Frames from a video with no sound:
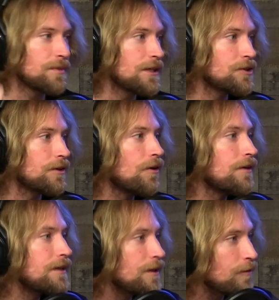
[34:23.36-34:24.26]
speech, they're
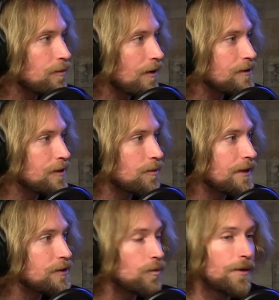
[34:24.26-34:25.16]
all in different parts of the
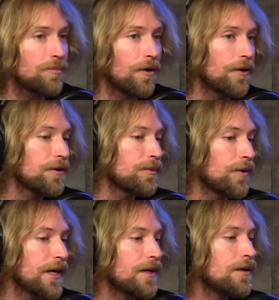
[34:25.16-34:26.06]
brain. So, what part of the
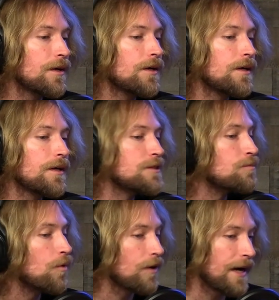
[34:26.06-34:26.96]
brain is
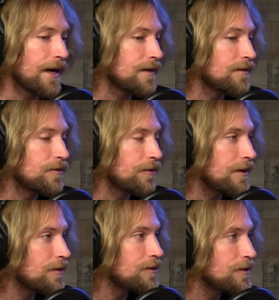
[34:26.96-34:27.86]
more active
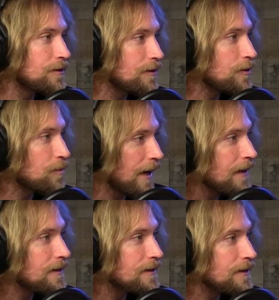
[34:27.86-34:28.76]
during those those
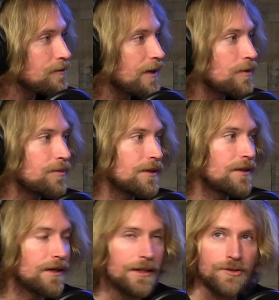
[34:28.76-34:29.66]
practices, right? Mm-hmm. Would
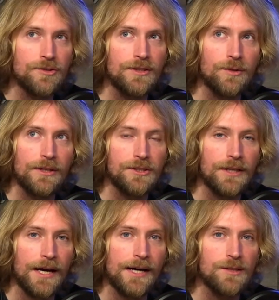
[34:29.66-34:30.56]
be an interesting question
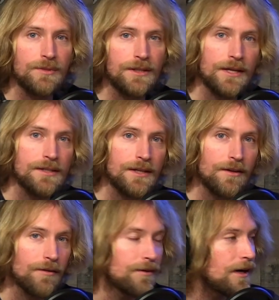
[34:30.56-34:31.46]
to ask, but things that
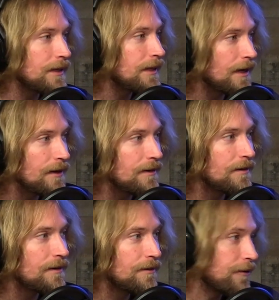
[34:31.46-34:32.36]
they're really not
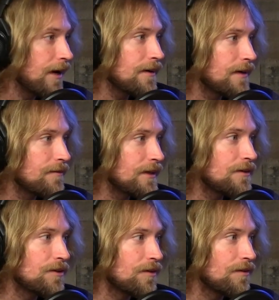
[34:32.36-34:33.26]
they're not diving
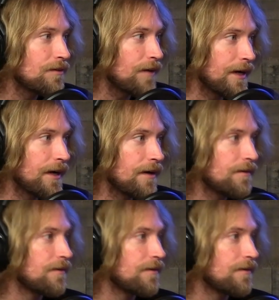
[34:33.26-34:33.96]
into right what,